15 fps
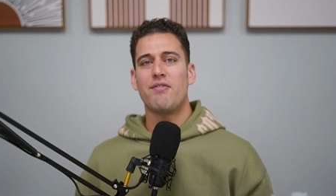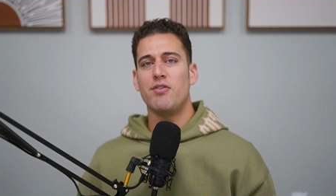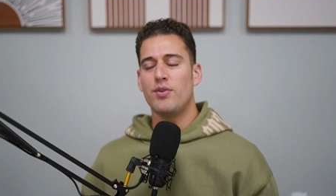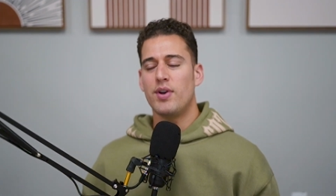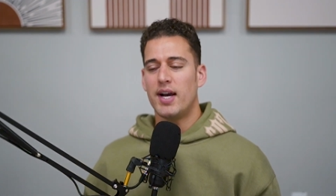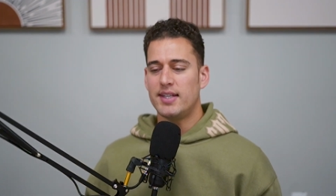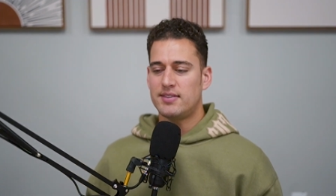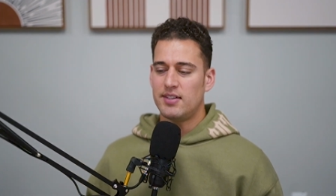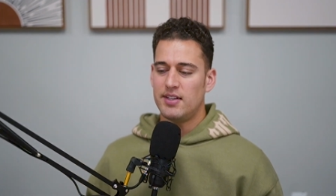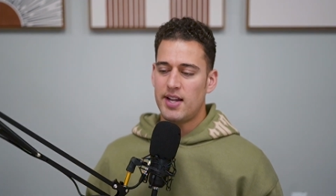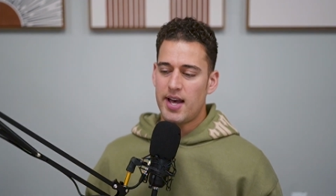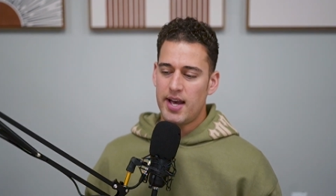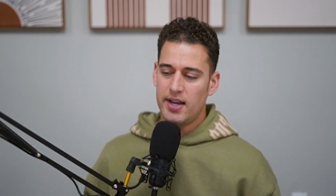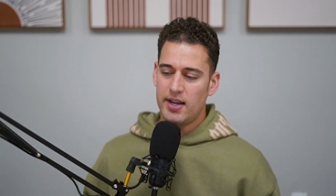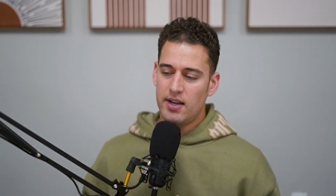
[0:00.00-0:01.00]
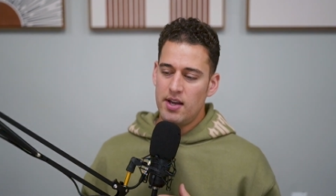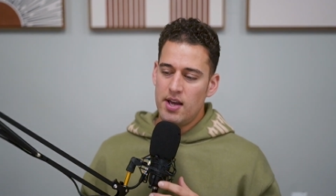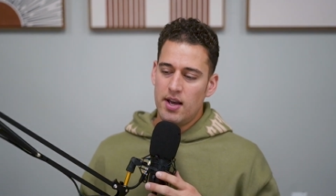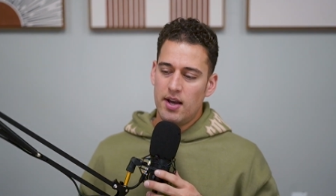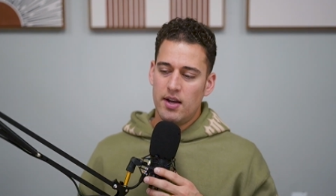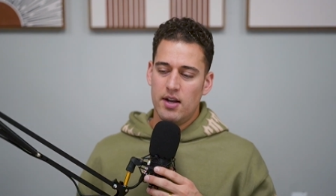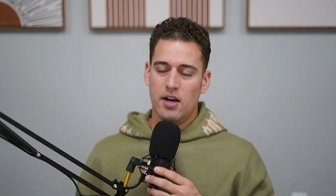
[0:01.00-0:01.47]
for you guys today.
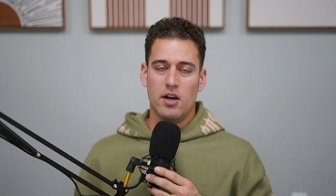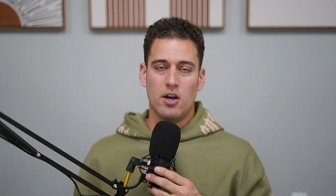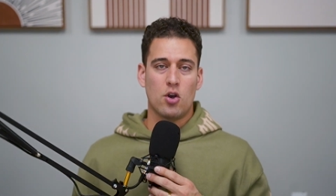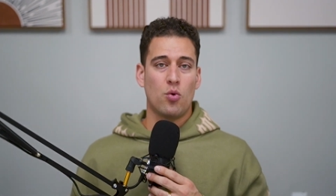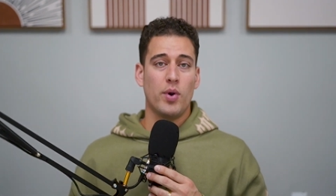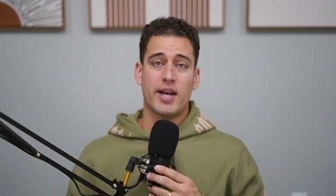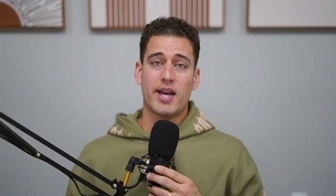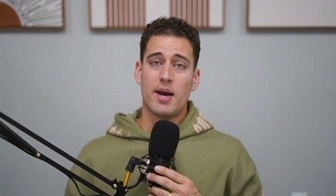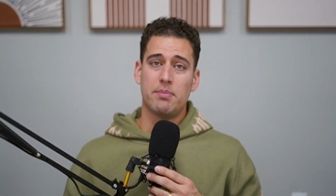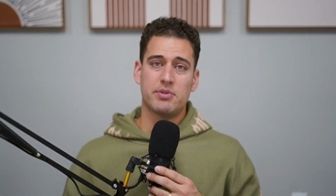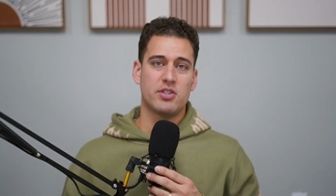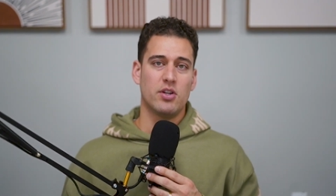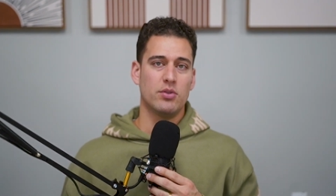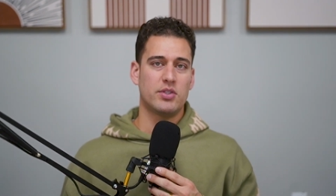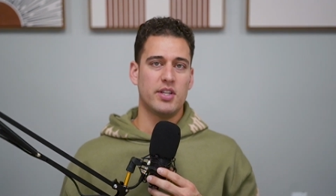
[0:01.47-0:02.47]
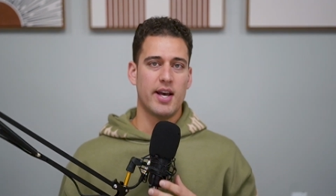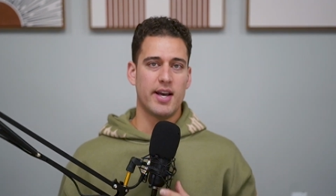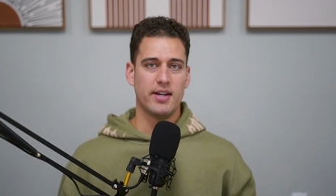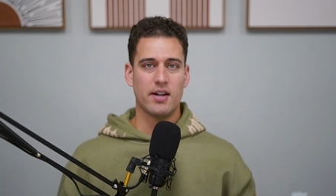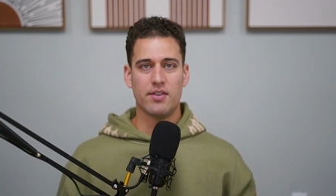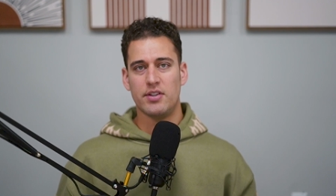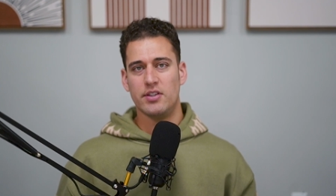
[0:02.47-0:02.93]
Quick episode today,
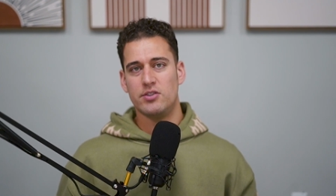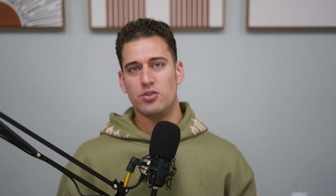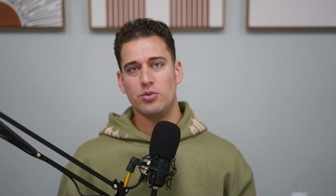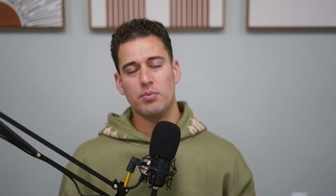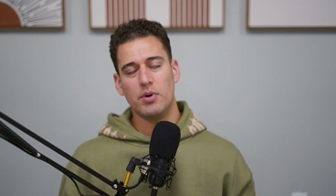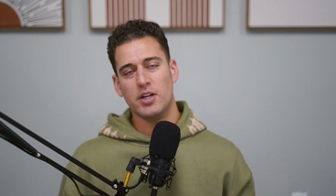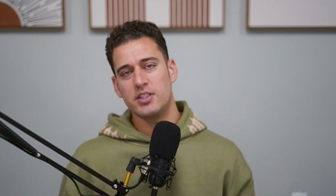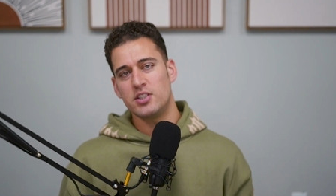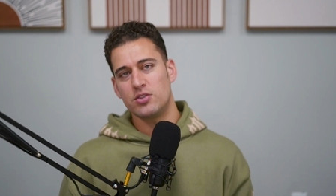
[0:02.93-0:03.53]
nothing too much.